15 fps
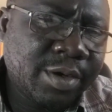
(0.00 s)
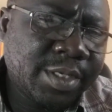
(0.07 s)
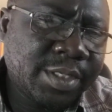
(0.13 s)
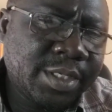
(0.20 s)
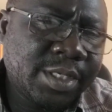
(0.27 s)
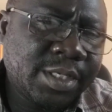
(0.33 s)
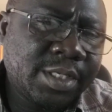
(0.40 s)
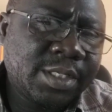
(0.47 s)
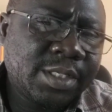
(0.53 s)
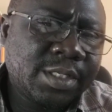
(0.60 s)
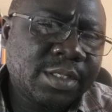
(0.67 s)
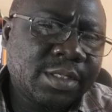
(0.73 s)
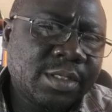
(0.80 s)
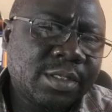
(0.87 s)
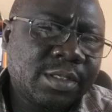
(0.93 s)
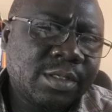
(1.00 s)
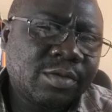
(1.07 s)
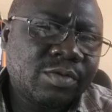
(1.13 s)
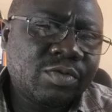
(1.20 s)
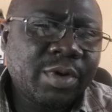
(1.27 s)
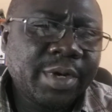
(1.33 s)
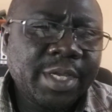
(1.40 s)
Is it
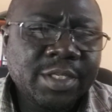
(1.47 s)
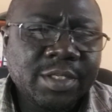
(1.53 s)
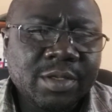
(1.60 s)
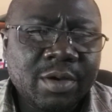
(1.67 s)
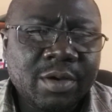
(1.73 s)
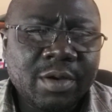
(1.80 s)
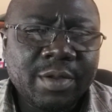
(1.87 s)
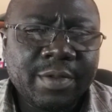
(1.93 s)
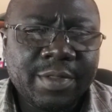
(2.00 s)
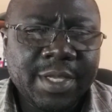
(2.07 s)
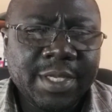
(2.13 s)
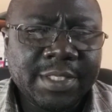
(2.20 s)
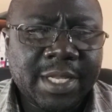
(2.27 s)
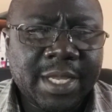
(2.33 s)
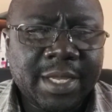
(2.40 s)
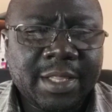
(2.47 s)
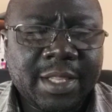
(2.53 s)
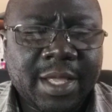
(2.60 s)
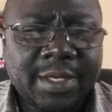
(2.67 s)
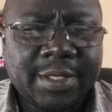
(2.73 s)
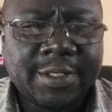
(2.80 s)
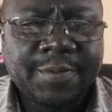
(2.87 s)
rocky soil? And things like
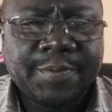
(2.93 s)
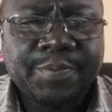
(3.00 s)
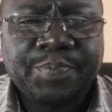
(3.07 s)
that.